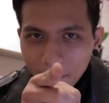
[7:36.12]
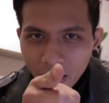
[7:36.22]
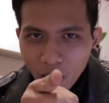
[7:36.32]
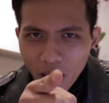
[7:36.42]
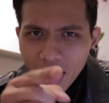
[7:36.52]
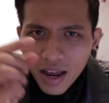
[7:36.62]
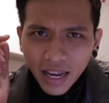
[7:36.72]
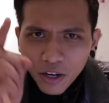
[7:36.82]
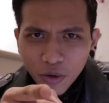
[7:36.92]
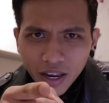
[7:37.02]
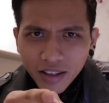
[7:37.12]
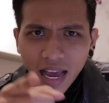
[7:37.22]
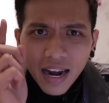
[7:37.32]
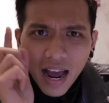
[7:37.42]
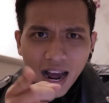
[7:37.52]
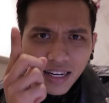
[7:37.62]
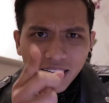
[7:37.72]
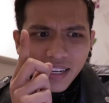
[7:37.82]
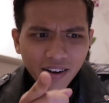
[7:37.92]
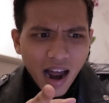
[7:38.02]
Beware, can you hear that?
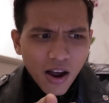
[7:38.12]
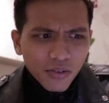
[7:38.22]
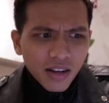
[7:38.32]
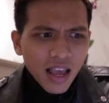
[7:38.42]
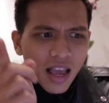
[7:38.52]
Underground.